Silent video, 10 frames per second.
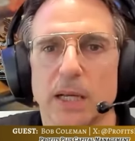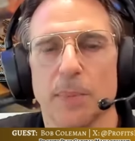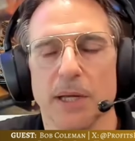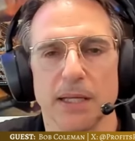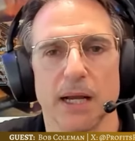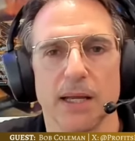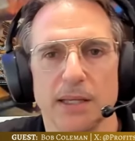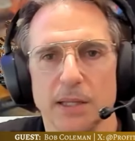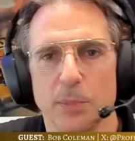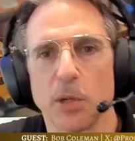But
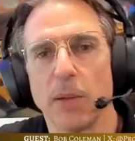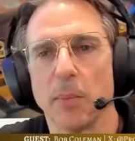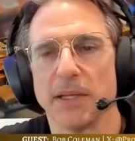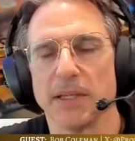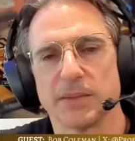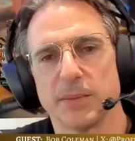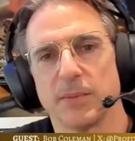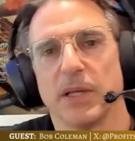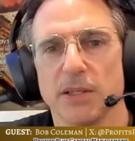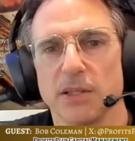the problem is
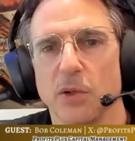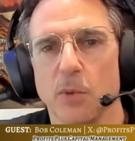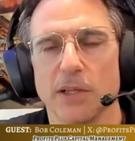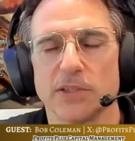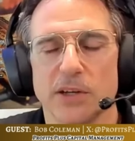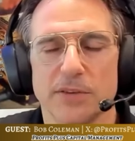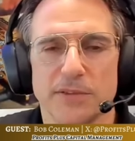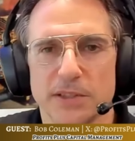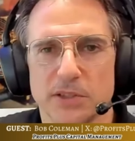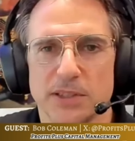the Western
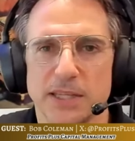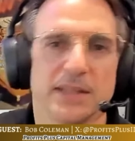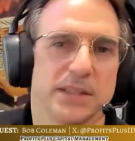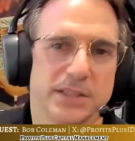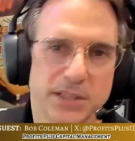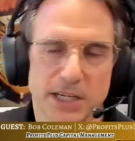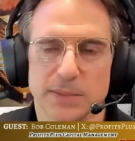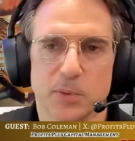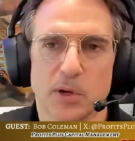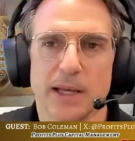investor tends to
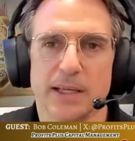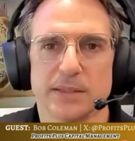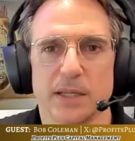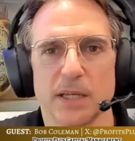chase price.